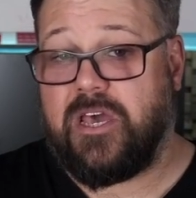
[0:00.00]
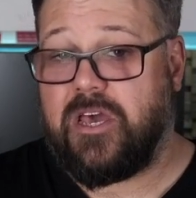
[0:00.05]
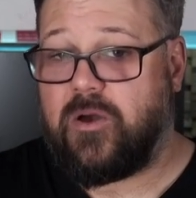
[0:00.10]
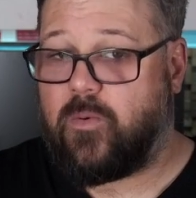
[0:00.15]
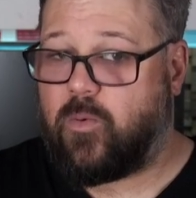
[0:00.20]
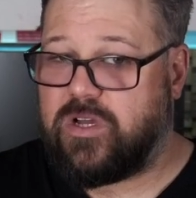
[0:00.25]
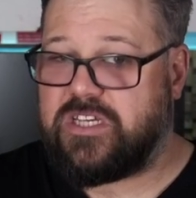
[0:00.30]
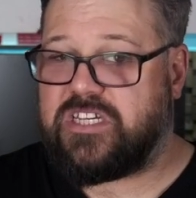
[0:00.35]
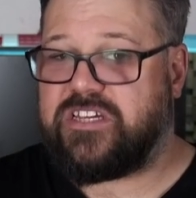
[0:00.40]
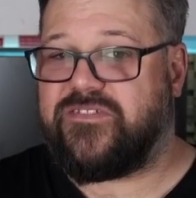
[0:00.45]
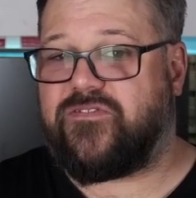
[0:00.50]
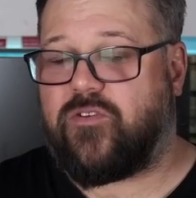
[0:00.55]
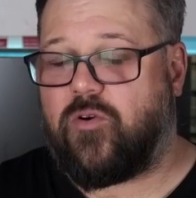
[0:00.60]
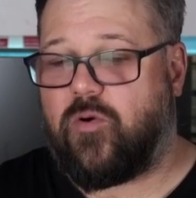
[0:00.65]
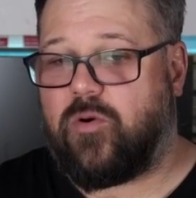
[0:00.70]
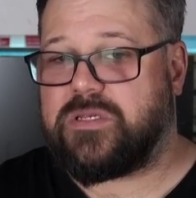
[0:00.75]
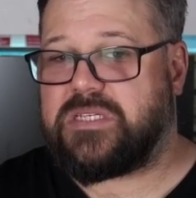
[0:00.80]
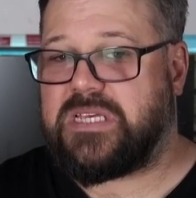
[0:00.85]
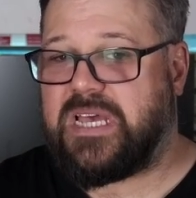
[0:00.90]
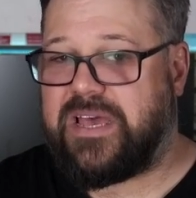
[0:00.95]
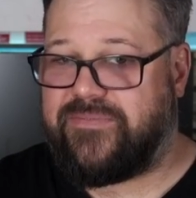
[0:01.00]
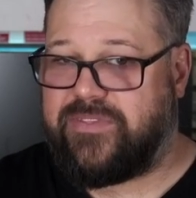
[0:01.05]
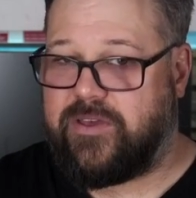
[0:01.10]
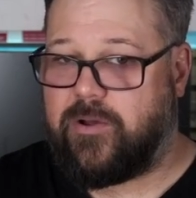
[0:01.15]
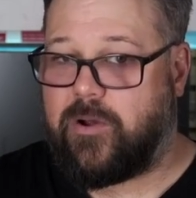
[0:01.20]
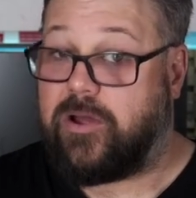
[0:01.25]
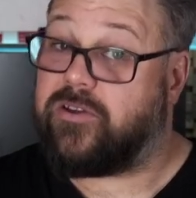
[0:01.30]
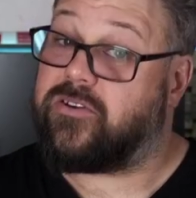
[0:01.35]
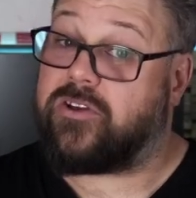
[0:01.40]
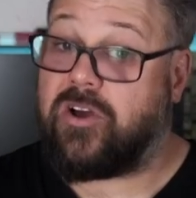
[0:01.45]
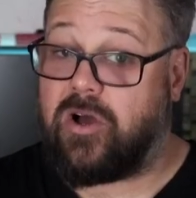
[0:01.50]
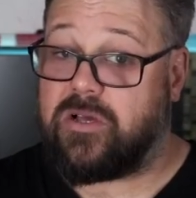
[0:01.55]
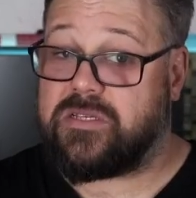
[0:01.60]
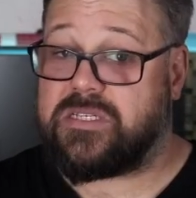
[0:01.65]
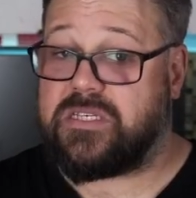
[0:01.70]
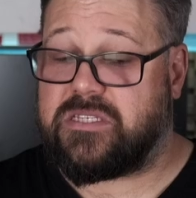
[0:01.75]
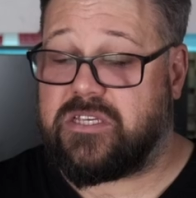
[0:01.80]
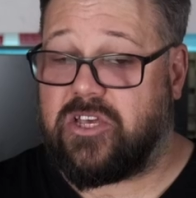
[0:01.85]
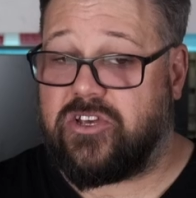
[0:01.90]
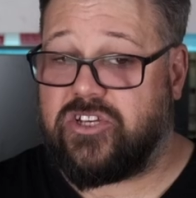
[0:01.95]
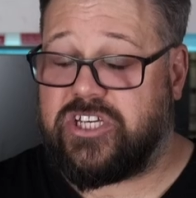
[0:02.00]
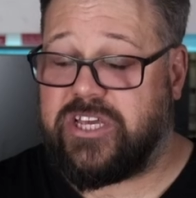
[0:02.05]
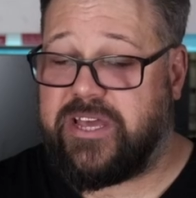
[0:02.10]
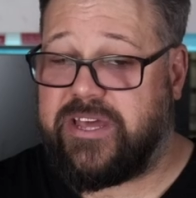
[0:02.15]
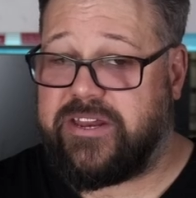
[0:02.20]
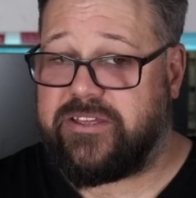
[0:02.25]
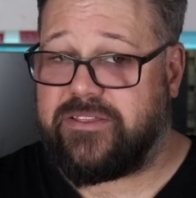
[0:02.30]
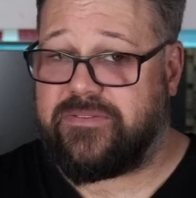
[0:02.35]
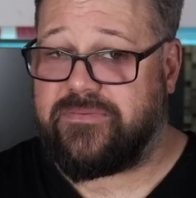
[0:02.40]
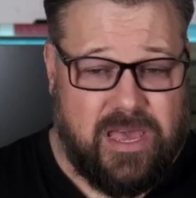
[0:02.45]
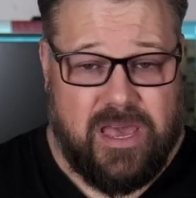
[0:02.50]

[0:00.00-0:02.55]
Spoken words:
which of course have their own cost associated.